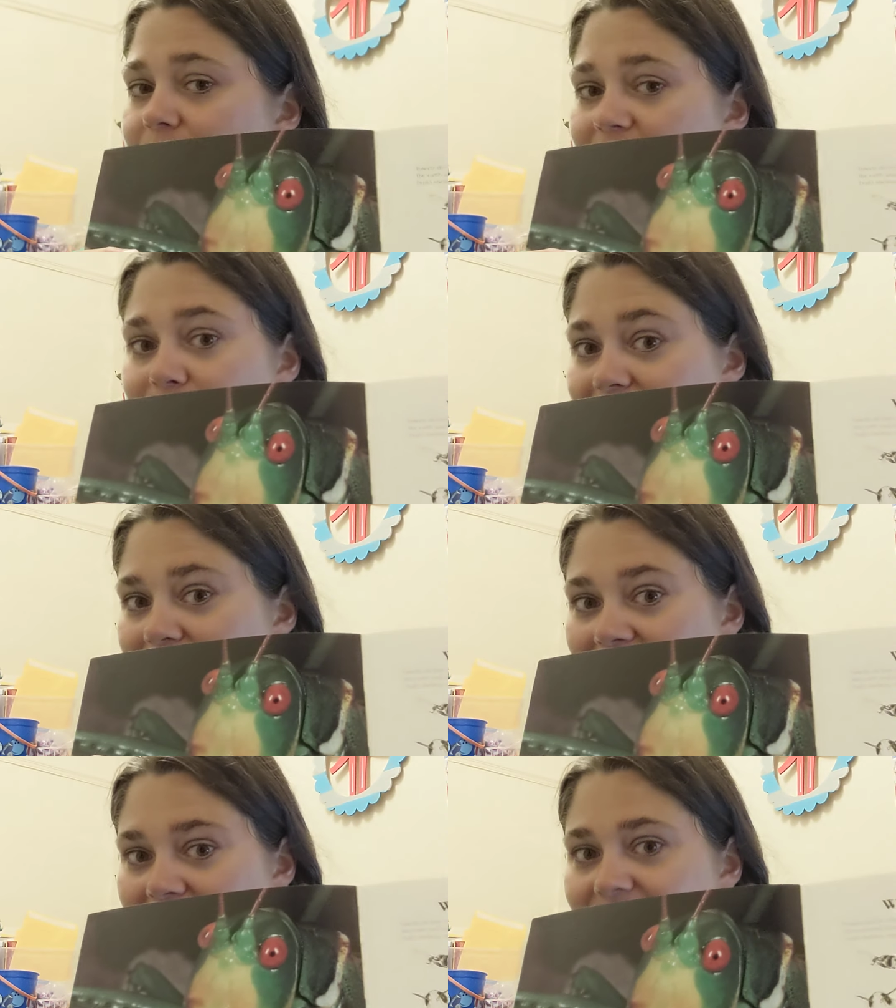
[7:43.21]
who has big
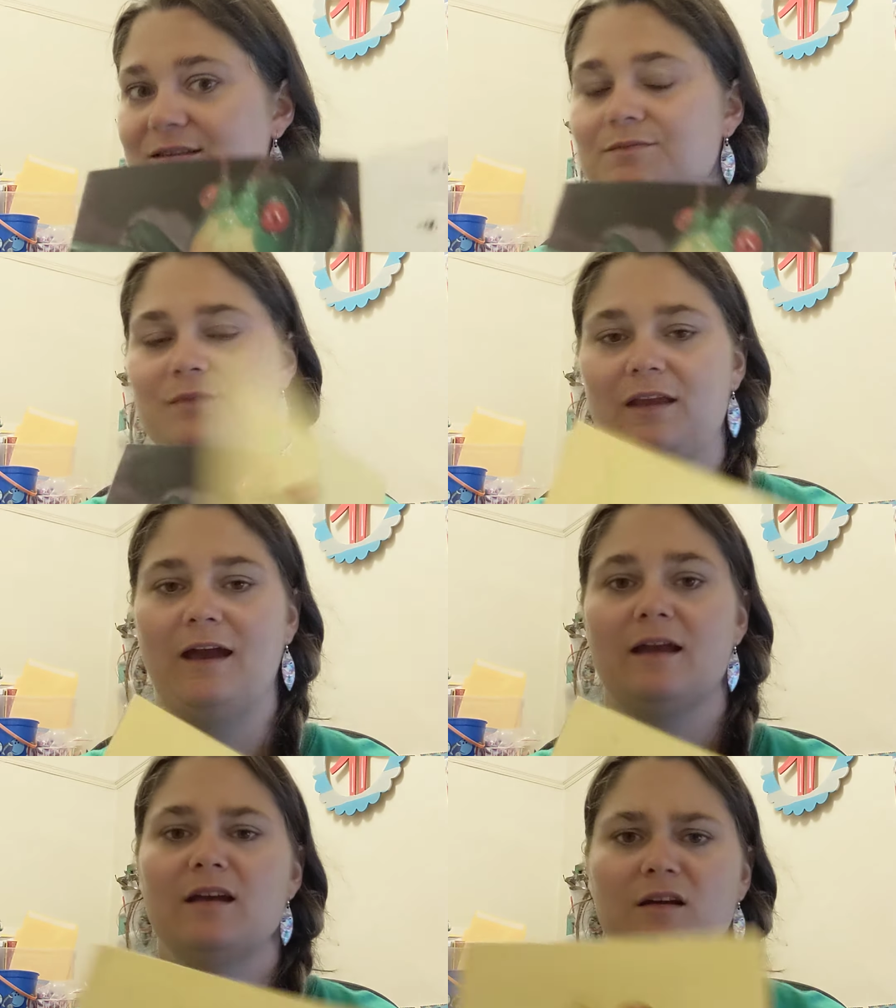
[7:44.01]
eyes.
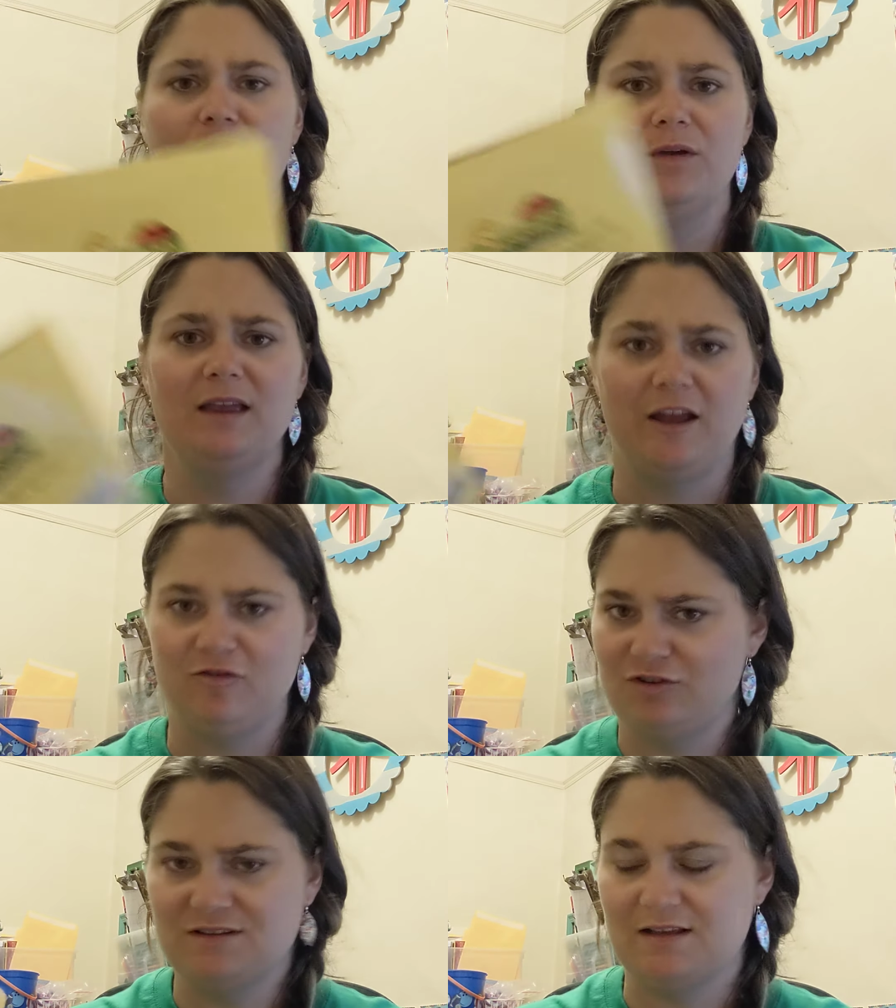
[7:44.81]
Okay, really
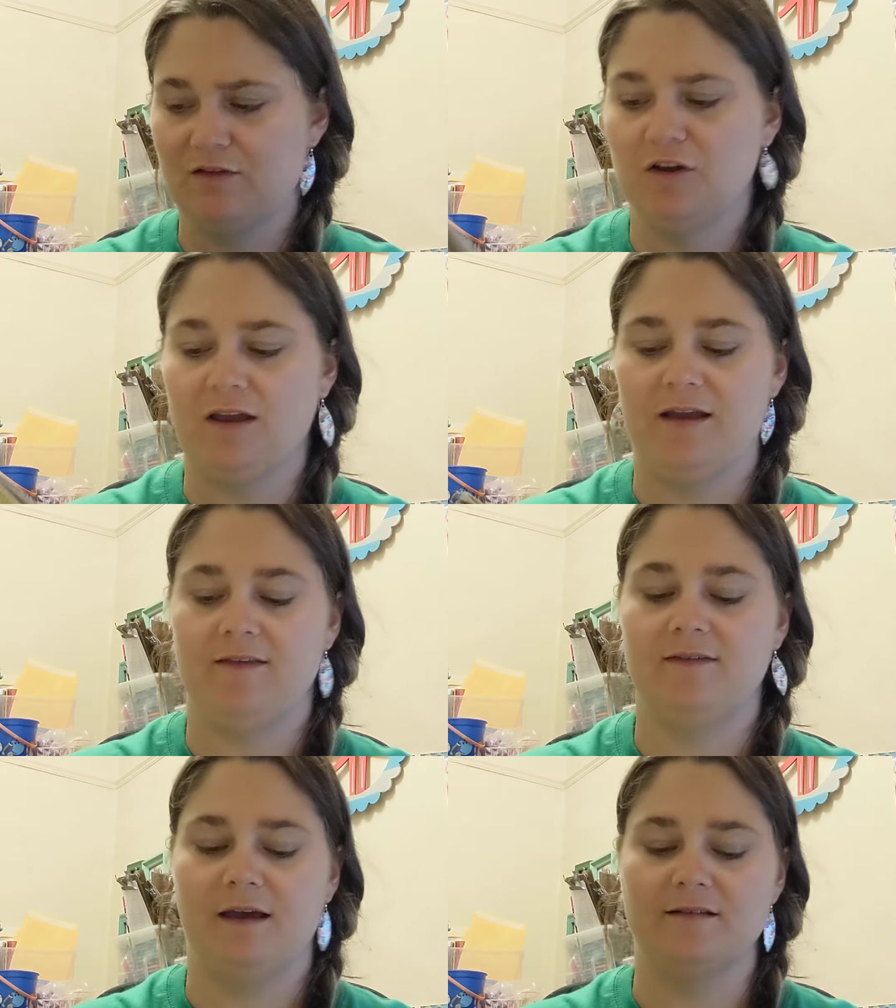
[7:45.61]
interesting looking
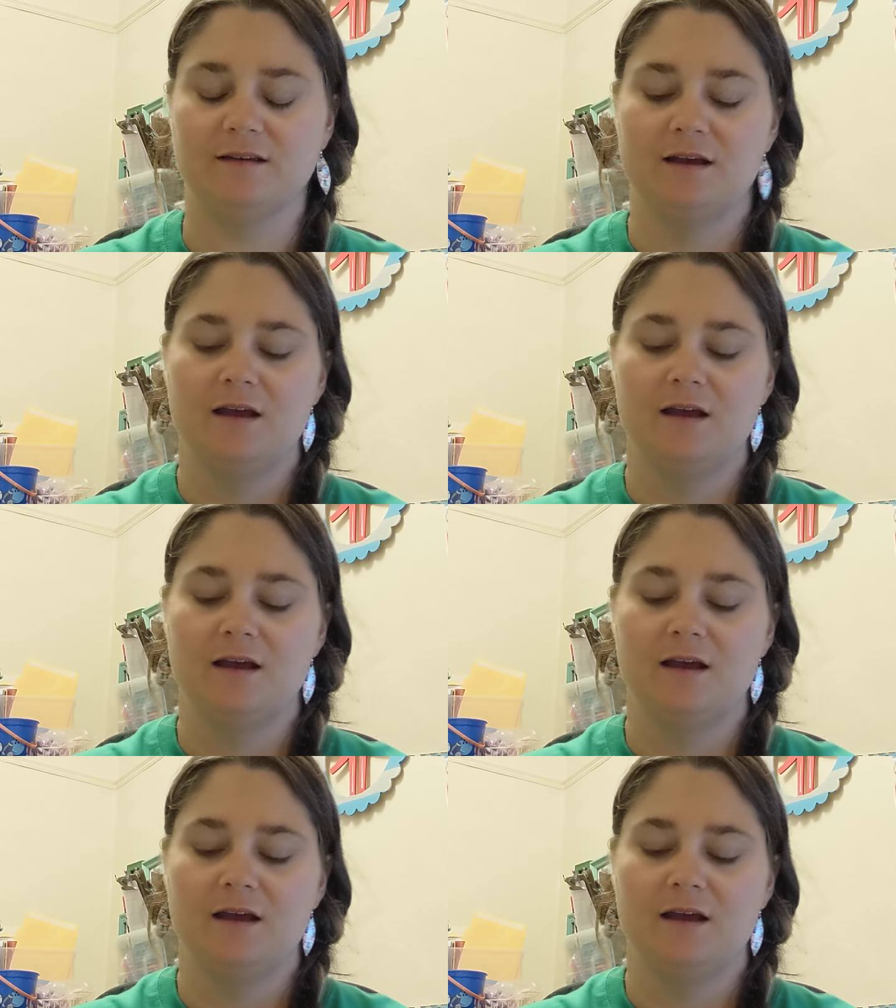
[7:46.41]
insect.